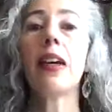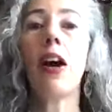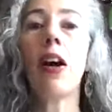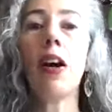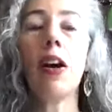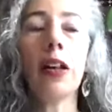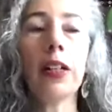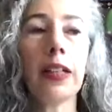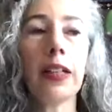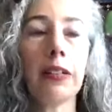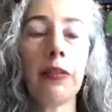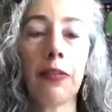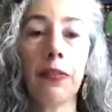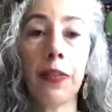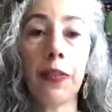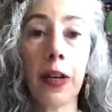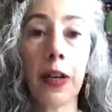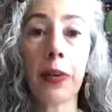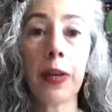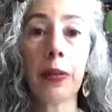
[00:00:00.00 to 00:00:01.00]
call it
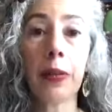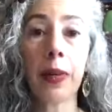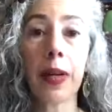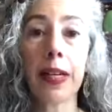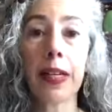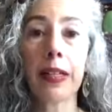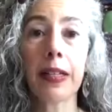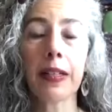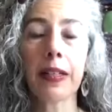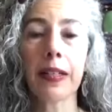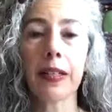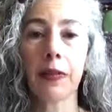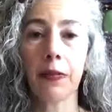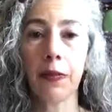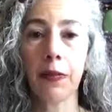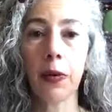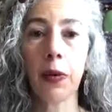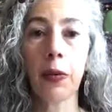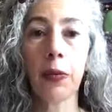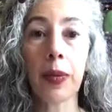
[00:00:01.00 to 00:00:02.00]
fairy rings
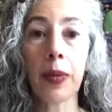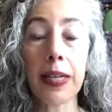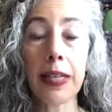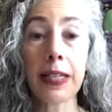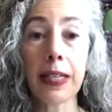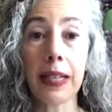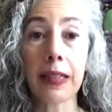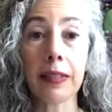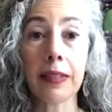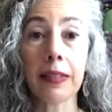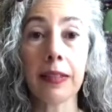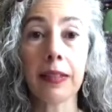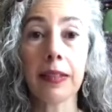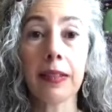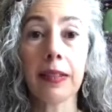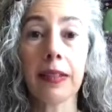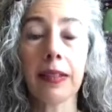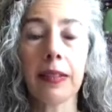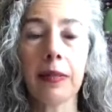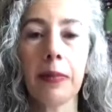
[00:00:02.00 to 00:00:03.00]
for a reason,
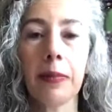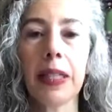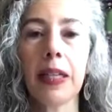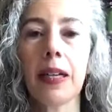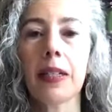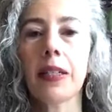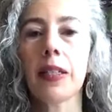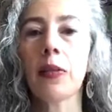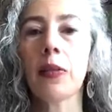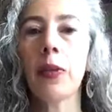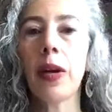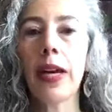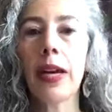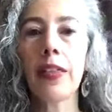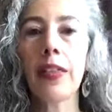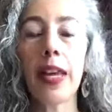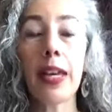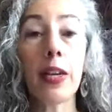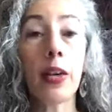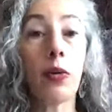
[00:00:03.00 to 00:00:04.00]
because the way
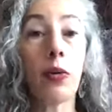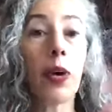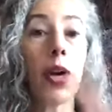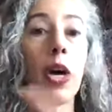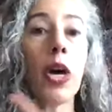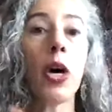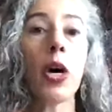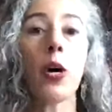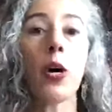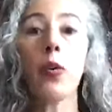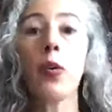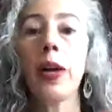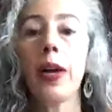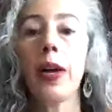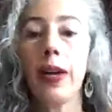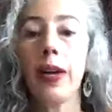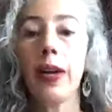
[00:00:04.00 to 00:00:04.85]
they grow,